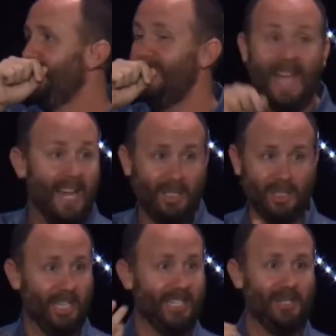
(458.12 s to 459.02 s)
That
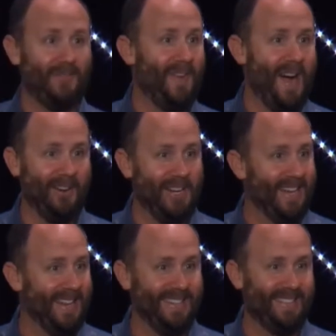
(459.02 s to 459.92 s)
just lit your fire,
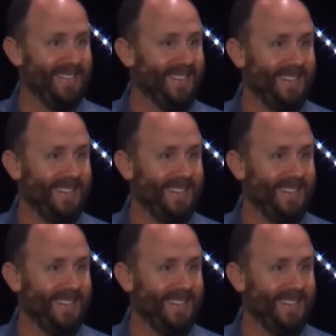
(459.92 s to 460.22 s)
didn't it?